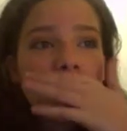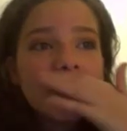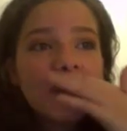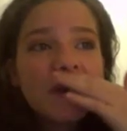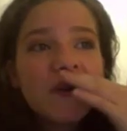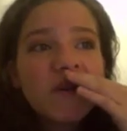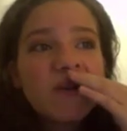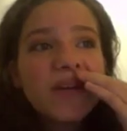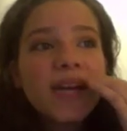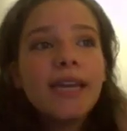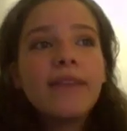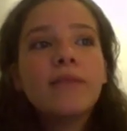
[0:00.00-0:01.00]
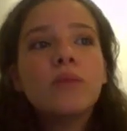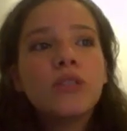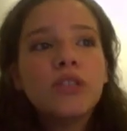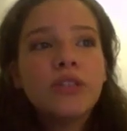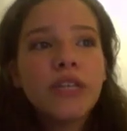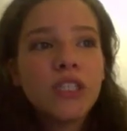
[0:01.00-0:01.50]
So when I gave up
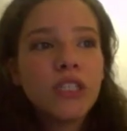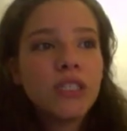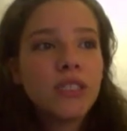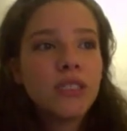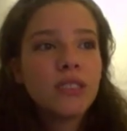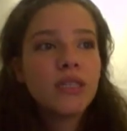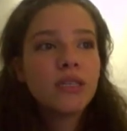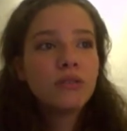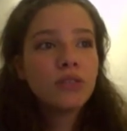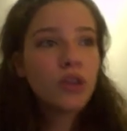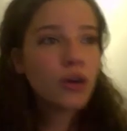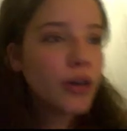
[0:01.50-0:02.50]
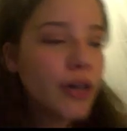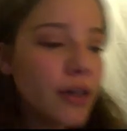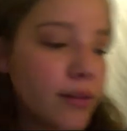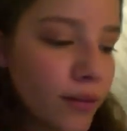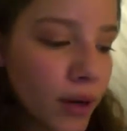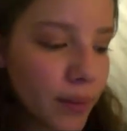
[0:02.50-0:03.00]
One Direction, it was hard
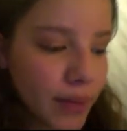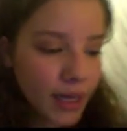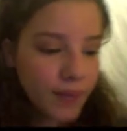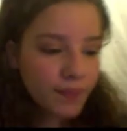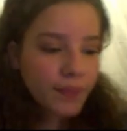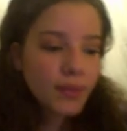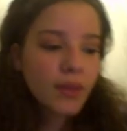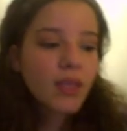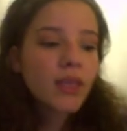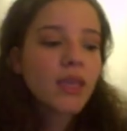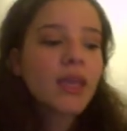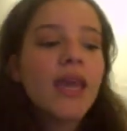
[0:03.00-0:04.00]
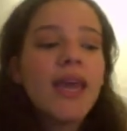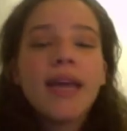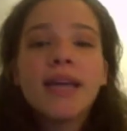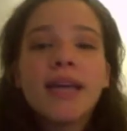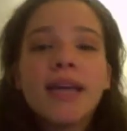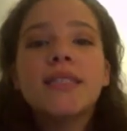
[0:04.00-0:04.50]
for me,
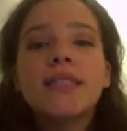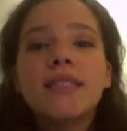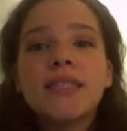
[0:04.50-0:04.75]
and